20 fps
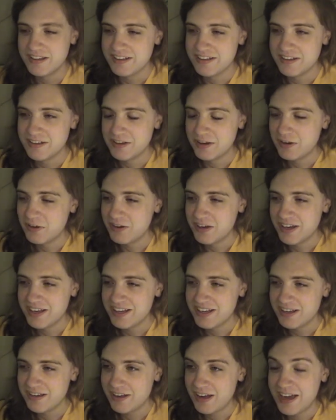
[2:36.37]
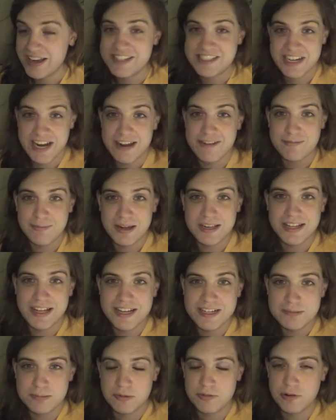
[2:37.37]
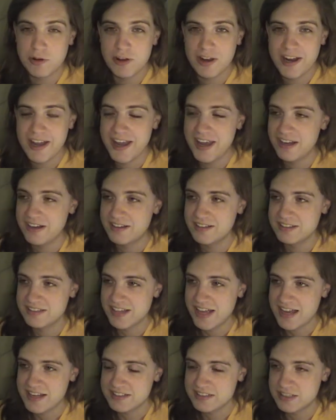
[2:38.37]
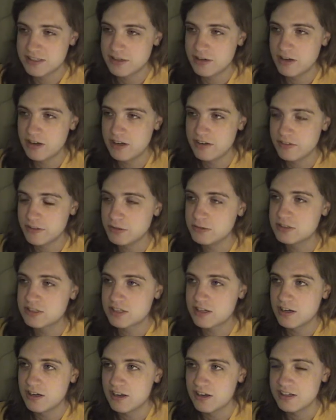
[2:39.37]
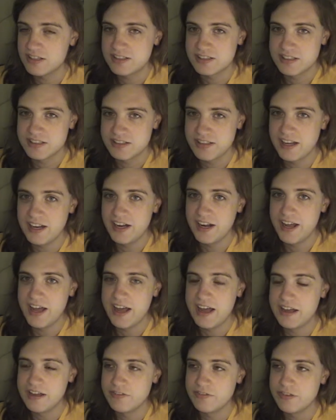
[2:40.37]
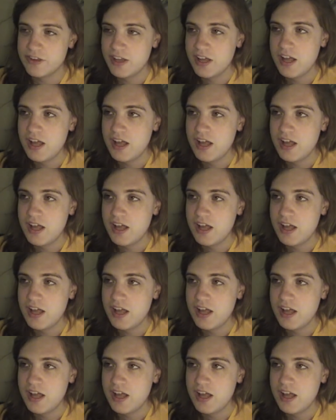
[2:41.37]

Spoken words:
You know, I shaved my legs beforehand because those skirts that I have